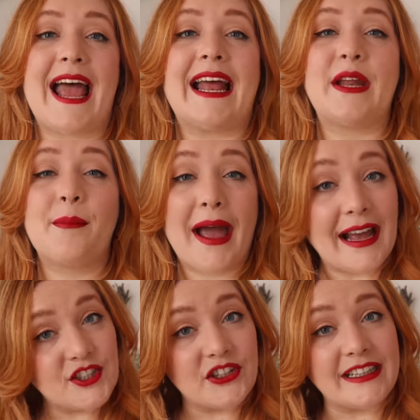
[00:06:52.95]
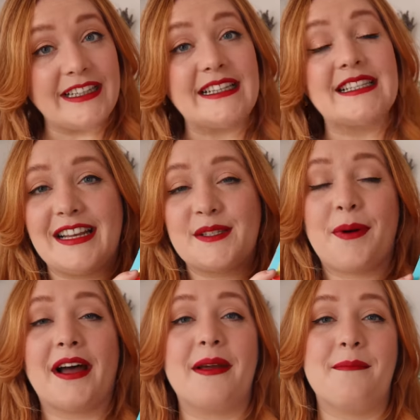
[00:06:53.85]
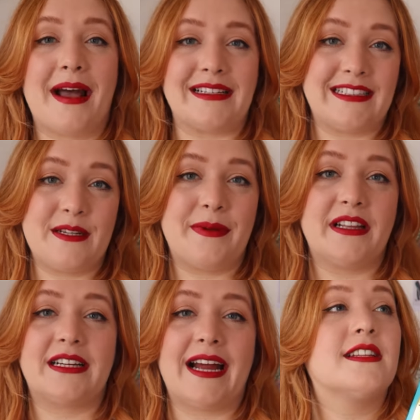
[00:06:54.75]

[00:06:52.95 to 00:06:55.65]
and Patrocles, and it's by Madeline Miller.